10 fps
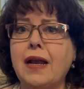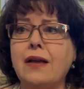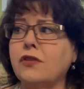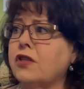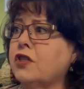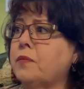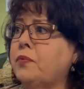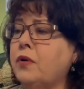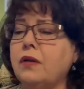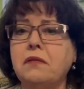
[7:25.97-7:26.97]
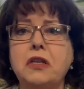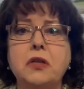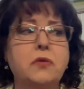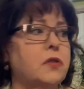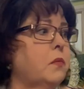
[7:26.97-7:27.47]
houses to put, you
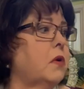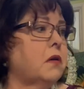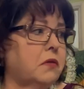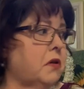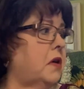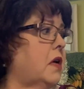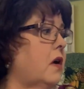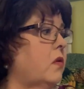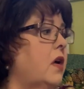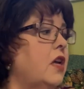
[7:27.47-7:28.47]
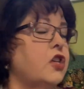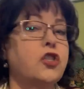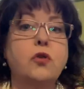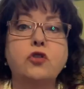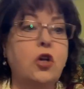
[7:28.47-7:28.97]
know, somewhere. There you go.
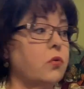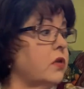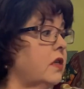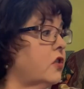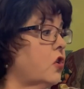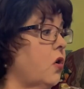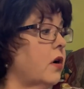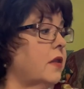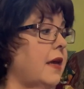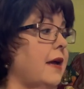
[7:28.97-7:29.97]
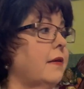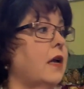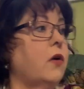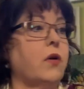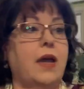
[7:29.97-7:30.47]
So don't discard that.
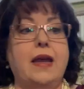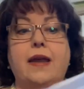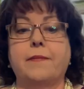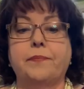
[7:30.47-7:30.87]
Okay.